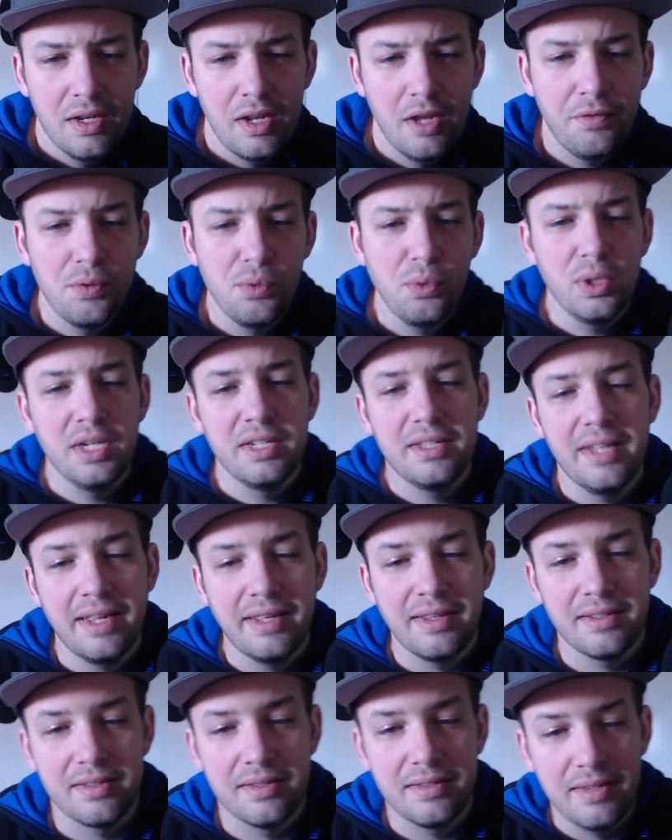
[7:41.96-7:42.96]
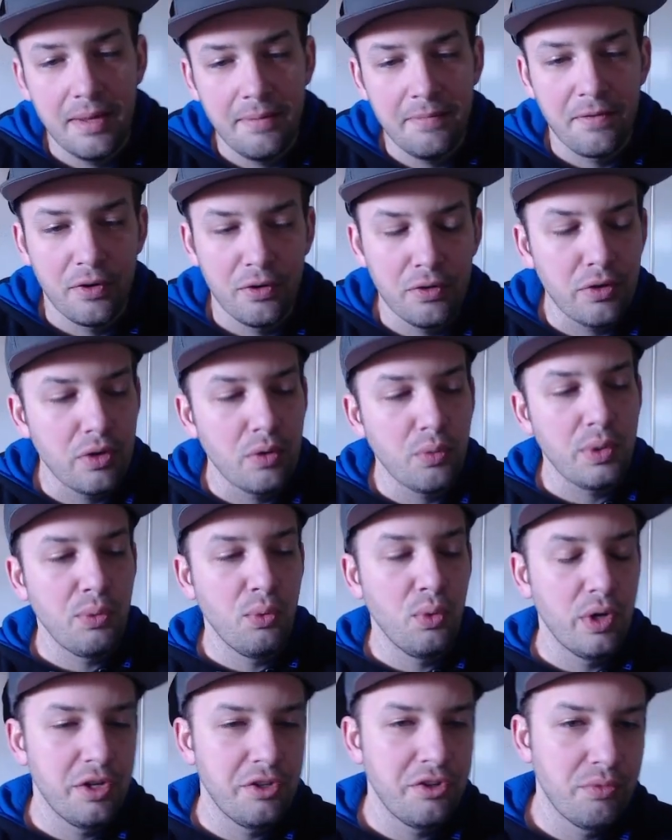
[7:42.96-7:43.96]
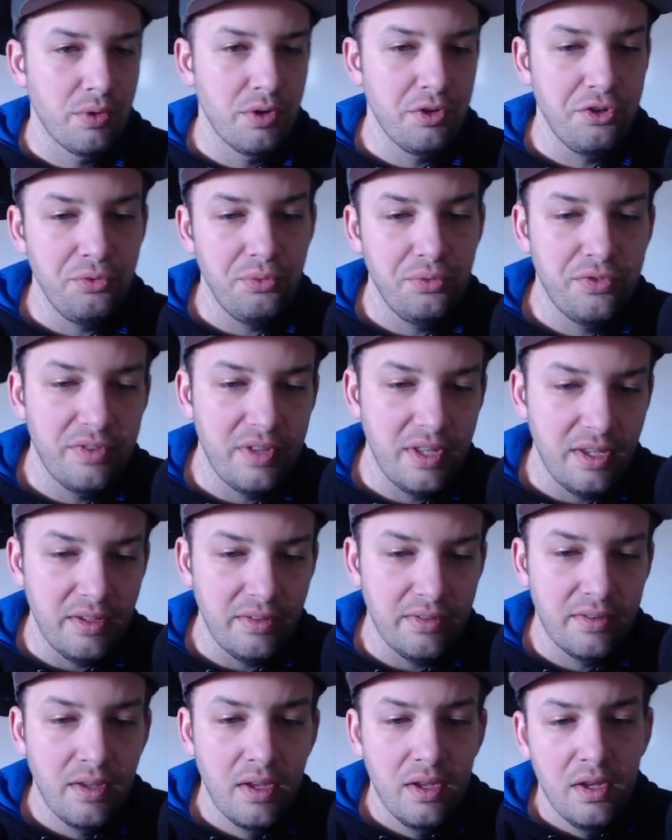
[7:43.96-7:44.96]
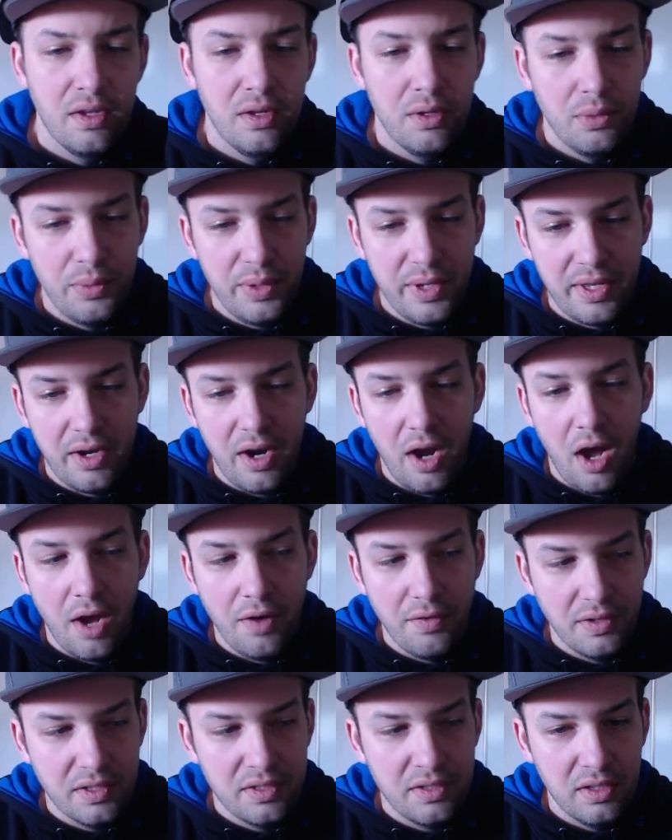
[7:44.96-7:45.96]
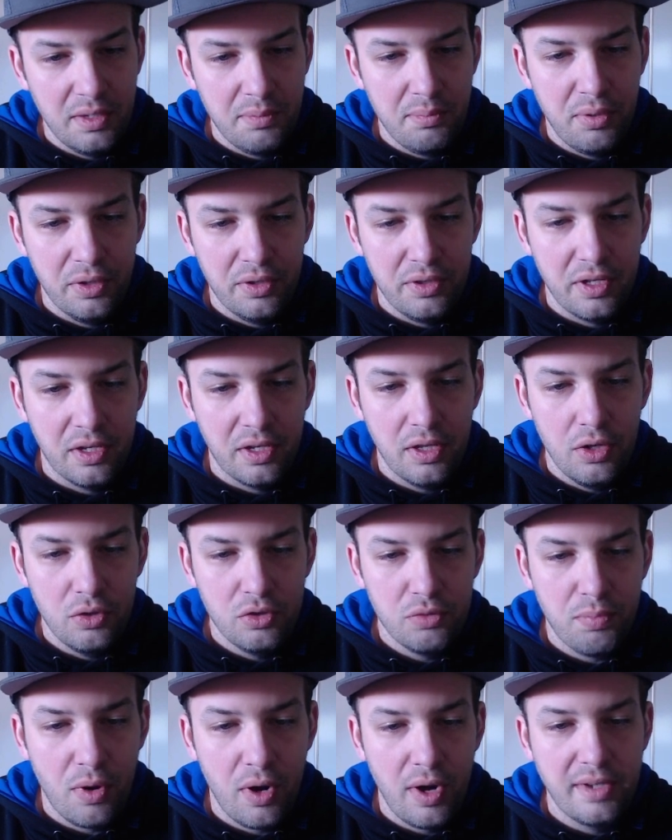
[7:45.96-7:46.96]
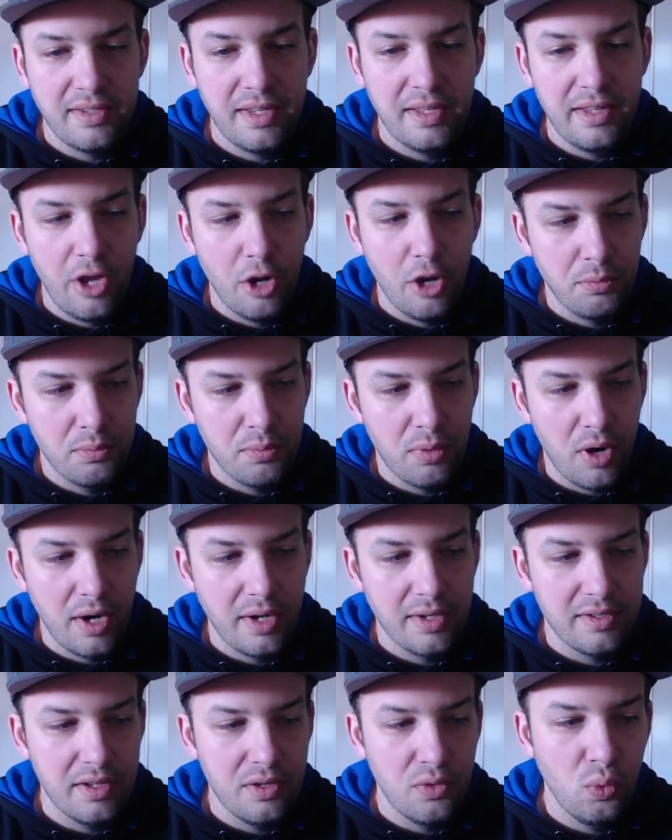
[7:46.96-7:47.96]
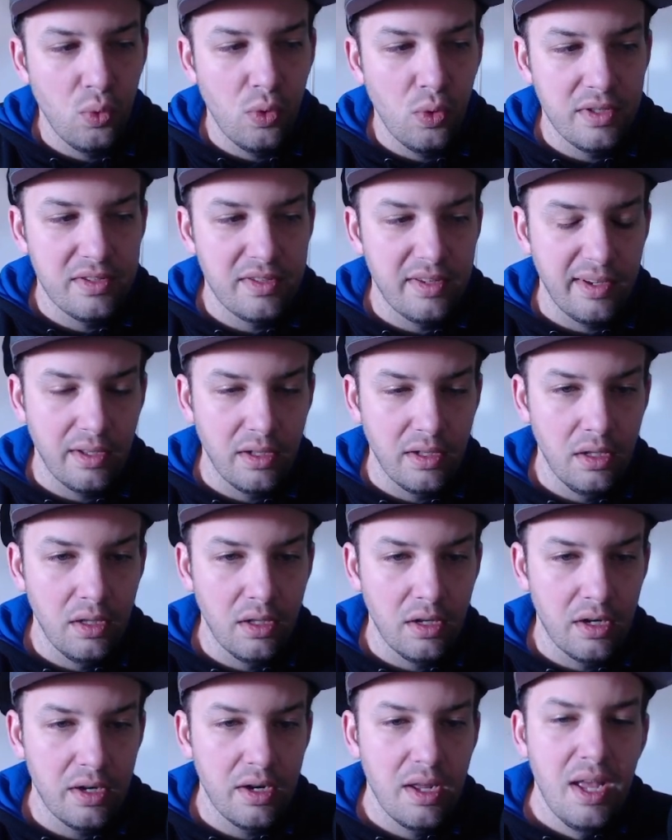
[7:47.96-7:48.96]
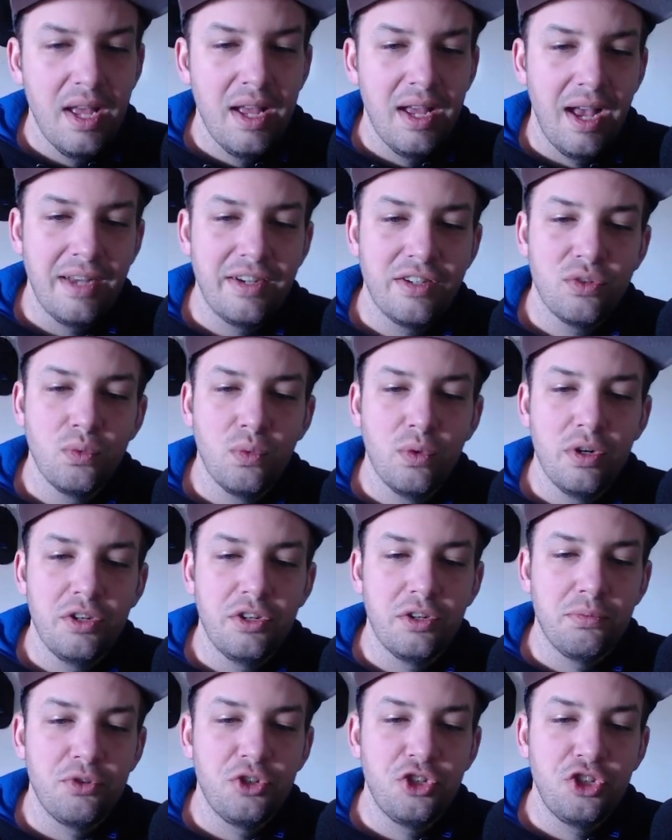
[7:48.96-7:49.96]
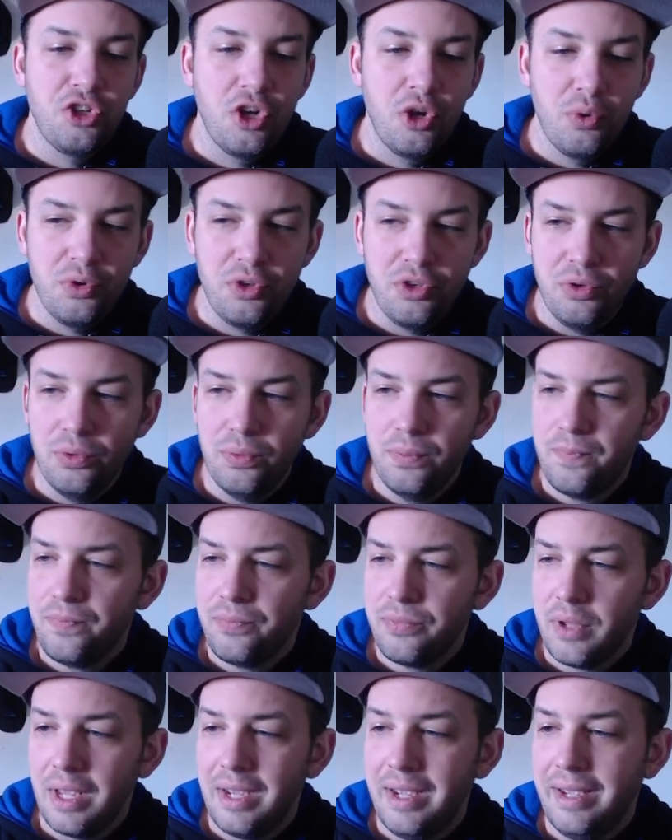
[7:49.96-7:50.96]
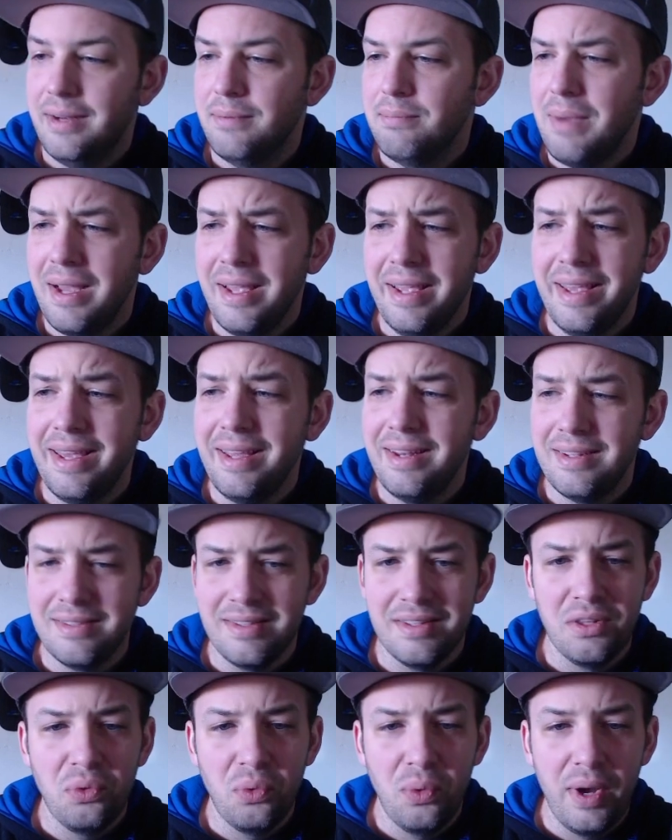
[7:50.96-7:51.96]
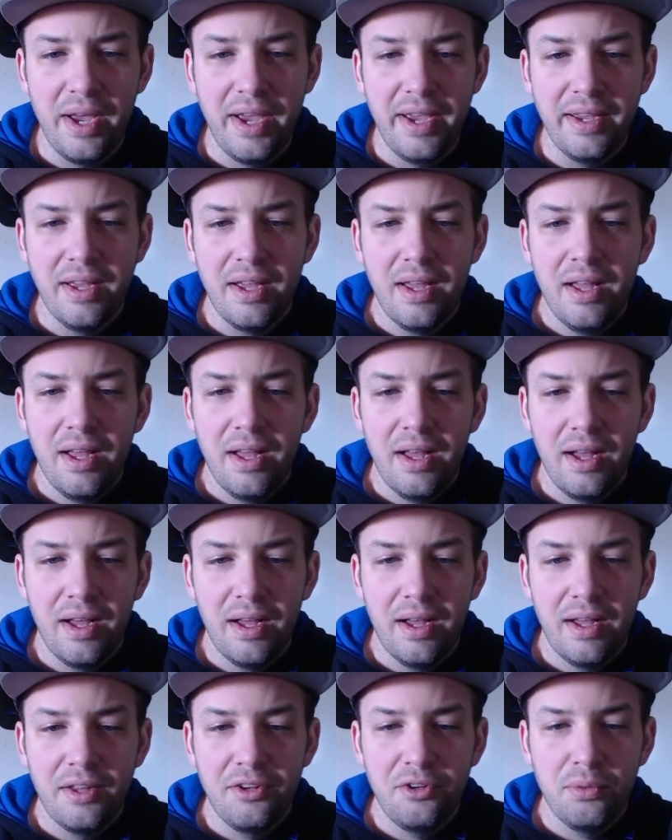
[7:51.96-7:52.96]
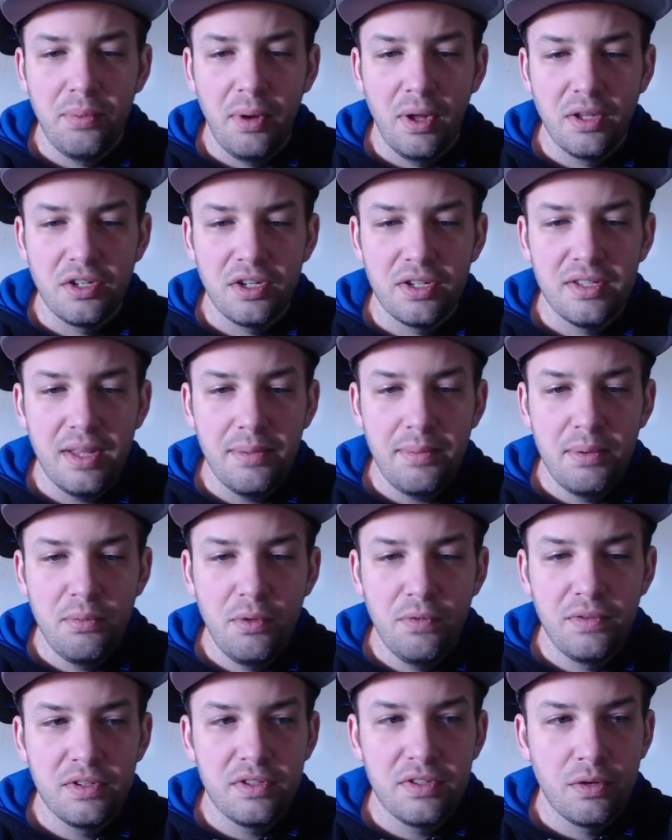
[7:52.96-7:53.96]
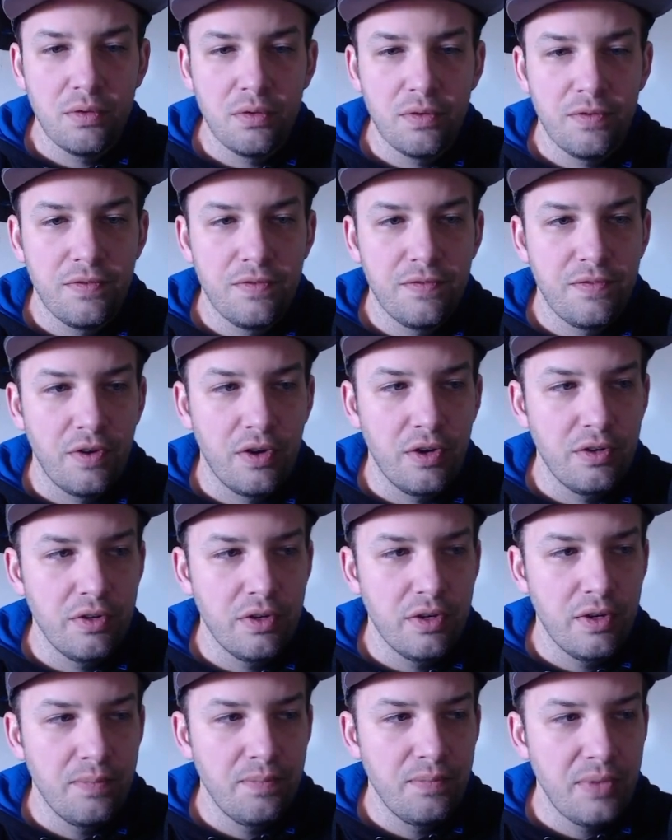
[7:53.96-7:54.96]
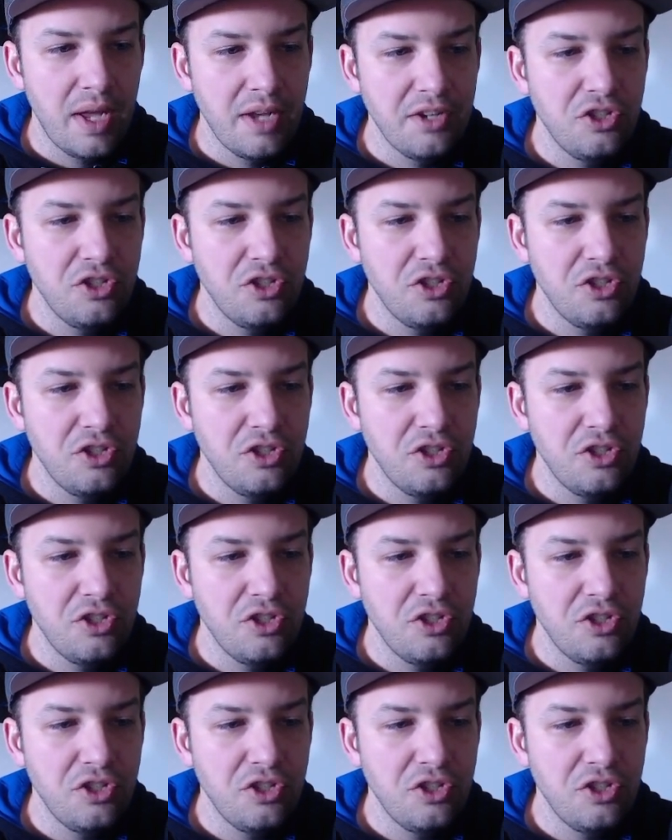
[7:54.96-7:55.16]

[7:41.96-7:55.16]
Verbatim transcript: Now, if we wanted to take this a step further and we wanted to reduce these, we could obviously put the close price and the open price in one single alert. I just wanted to show you, man, my head is in the way. Uh, I do apologize. Let me move this over further.